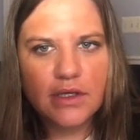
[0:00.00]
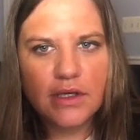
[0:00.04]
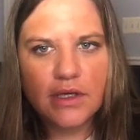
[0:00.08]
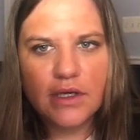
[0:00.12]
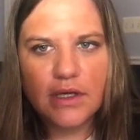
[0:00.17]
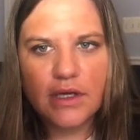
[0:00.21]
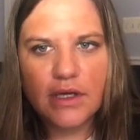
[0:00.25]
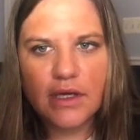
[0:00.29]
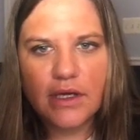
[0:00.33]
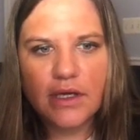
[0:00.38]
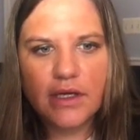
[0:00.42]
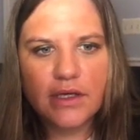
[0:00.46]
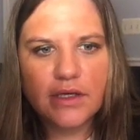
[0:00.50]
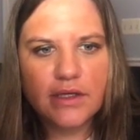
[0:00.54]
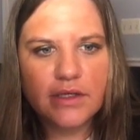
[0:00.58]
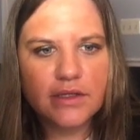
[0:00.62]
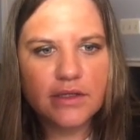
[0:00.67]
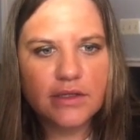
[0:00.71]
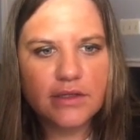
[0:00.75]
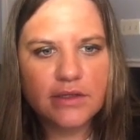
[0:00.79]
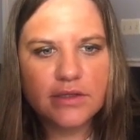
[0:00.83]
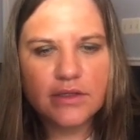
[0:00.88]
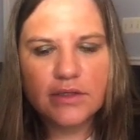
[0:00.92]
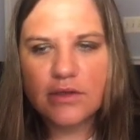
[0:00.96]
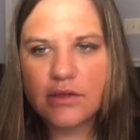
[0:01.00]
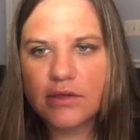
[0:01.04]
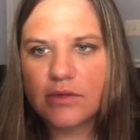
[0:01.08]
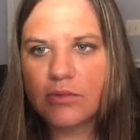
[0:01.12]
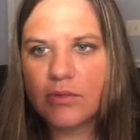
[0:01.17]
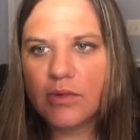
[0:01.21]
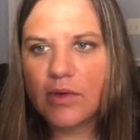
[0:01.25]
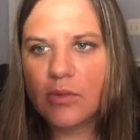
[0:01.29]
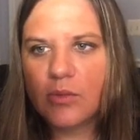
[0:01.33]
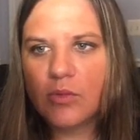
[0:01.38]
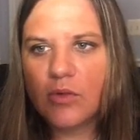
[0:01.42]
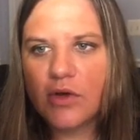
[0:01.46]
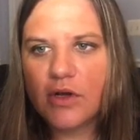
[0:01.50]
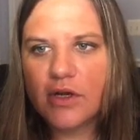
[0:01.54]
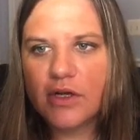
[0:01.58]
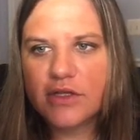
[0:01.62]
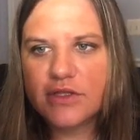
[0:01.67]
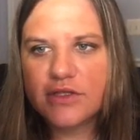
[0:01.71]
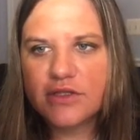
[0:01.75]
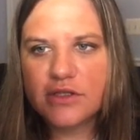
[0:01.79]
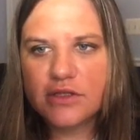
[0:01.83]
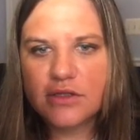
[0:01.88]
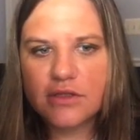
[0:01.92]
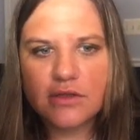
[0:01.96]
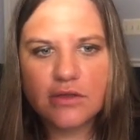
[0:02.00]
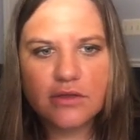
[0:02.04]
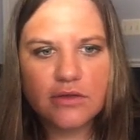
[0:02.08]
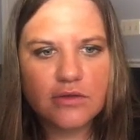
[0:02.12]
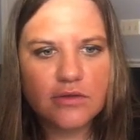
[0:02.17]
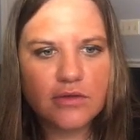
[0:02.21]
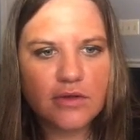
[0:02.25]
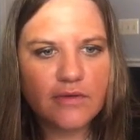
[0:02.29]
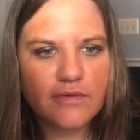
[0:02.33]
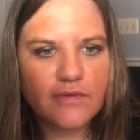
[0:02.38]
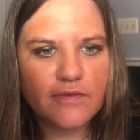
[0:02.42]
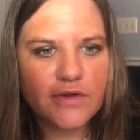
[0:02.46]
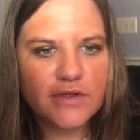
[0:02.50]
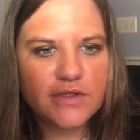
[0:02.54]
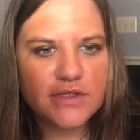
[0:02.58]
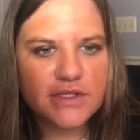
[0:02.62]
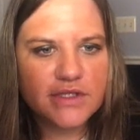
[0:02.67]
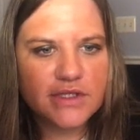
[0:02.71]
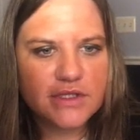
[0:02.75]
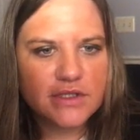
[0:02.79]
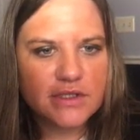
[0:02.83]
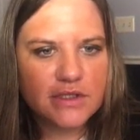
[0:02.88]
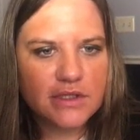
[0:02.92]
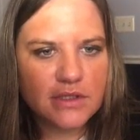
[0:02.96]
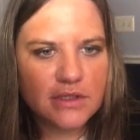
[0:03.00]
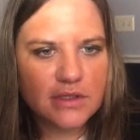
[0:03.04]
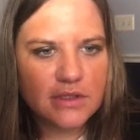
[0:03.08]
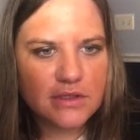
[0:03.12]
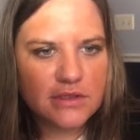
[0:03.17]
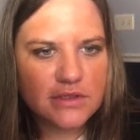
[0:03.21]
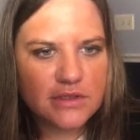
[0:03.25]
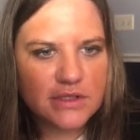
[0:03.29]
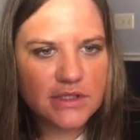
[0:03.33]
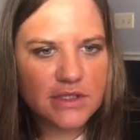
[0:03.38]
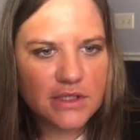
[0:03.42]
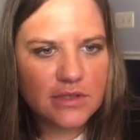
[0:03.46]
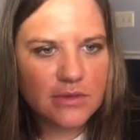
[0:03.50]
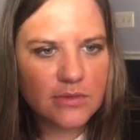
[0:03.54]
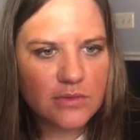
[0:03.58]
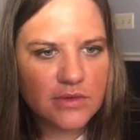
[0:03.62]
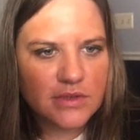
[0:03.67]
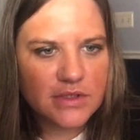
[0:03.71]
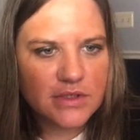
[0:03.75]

And we want to do the first SQL